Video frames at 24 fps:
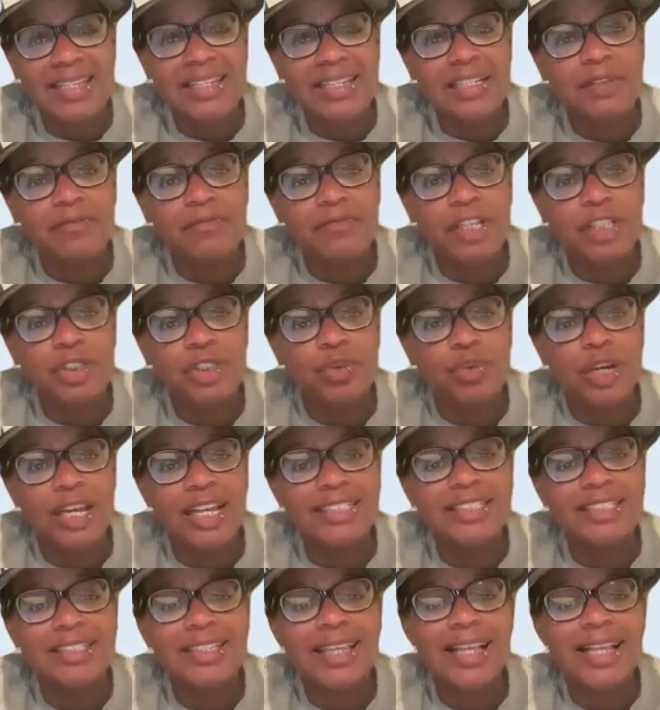individual
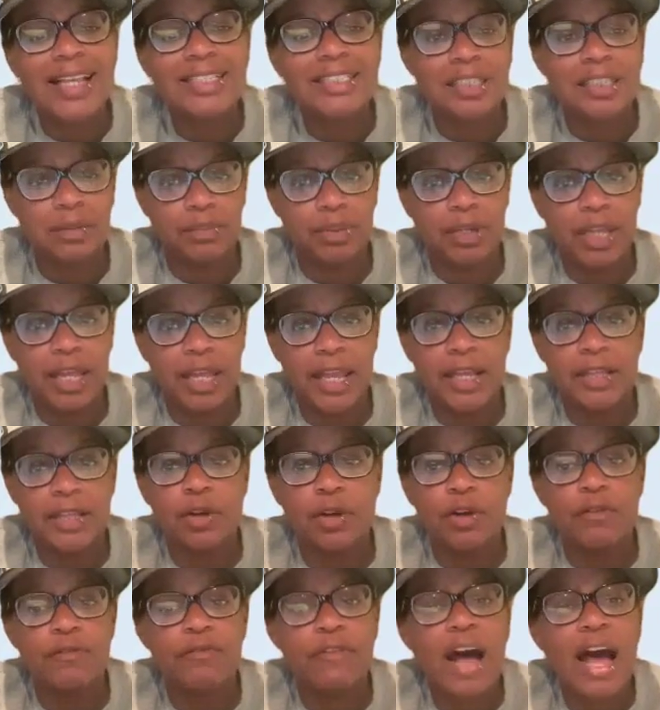education plans,
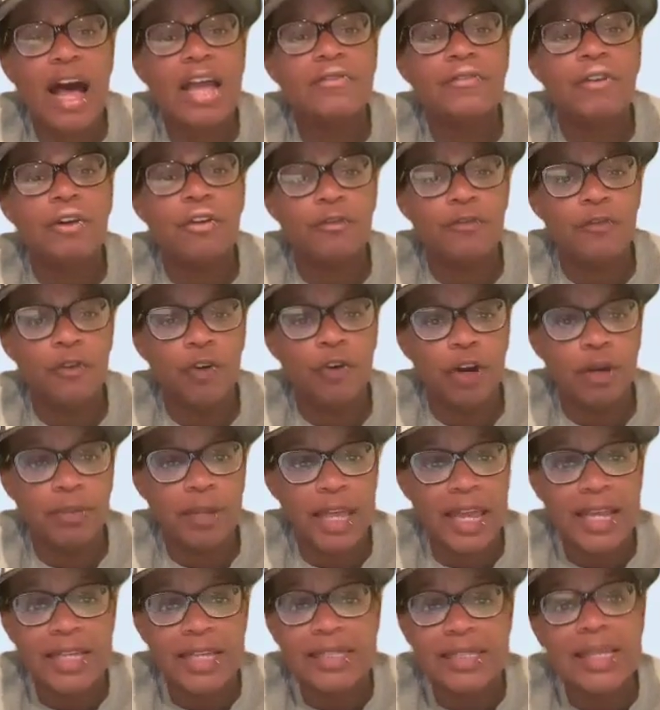or 504
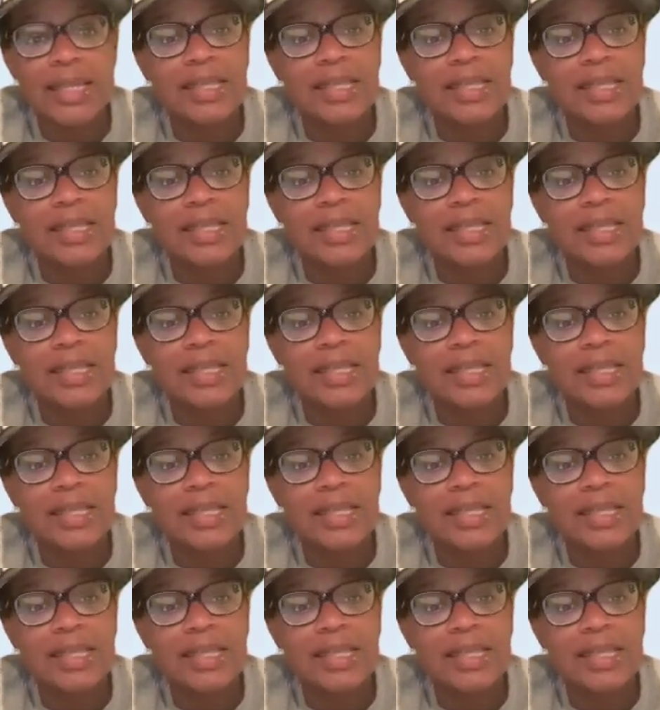plans.